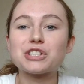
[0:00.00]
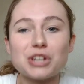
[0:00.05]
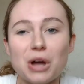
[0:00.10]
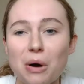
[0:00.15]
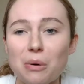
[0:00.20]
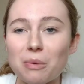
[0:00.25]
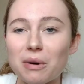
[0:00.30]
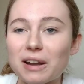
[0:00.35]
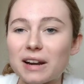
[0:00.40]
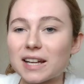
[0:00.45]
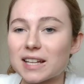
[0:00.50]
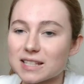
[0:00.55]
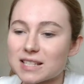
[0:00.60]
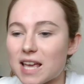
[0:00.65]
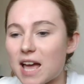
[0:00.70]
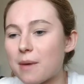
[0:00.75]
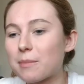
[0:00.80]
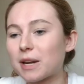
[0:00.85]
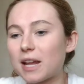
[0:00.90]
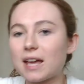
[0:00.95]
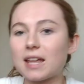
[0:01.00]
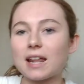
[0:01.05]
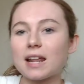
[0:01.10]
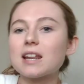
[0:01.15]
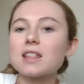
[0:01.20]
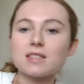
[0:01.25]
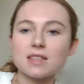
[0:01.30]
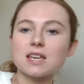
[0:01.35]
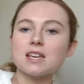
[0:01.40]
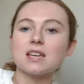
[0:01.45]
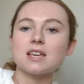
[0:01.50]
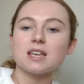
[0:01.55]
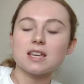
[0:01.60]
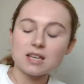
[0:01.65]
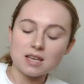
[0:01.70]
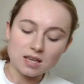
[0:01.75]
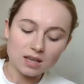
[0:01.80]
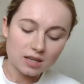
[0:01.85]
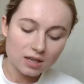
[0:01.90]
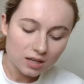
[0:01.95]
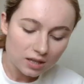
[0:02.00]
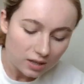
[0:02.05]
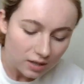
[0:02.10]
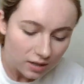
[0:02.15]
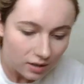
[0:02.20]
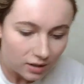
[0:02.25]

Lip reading: don't want to contaminate anything.